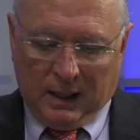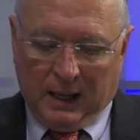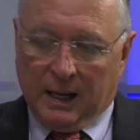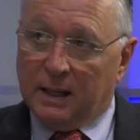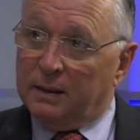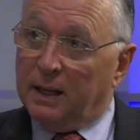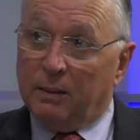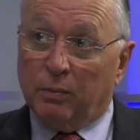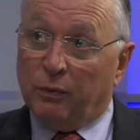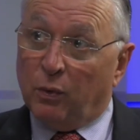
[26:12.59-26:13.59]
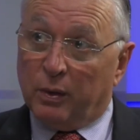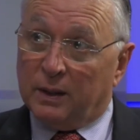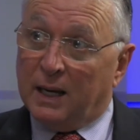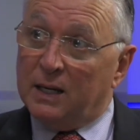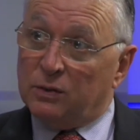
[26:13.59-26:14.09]
And then before the
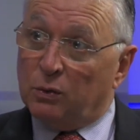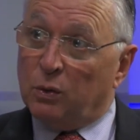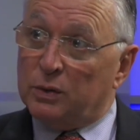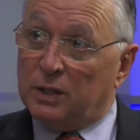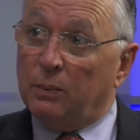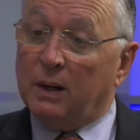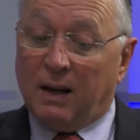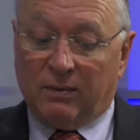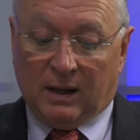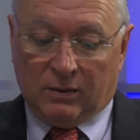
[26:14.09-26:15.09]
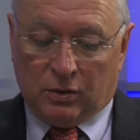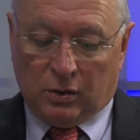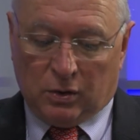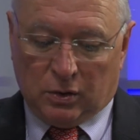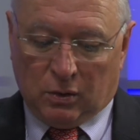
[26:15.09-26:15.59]
case, of course, they would have to have
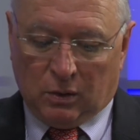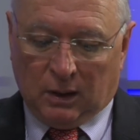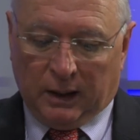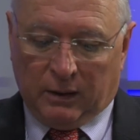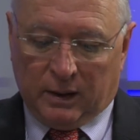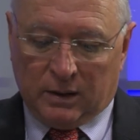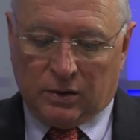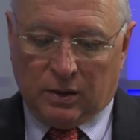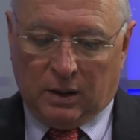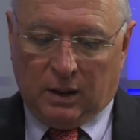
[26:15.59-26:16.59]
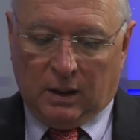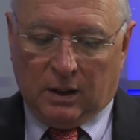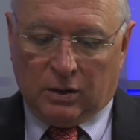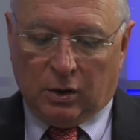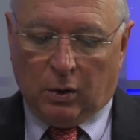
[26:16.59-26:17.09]
surgical clearance.
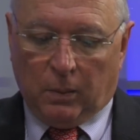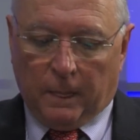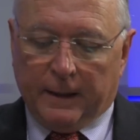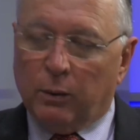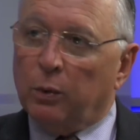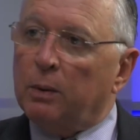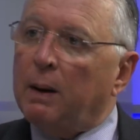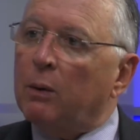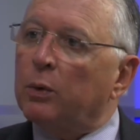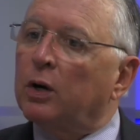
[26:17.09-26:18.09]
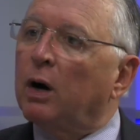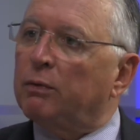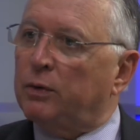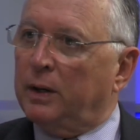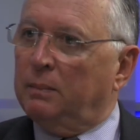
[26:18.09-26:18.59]
So what about
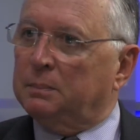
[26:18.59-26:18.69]
recovery?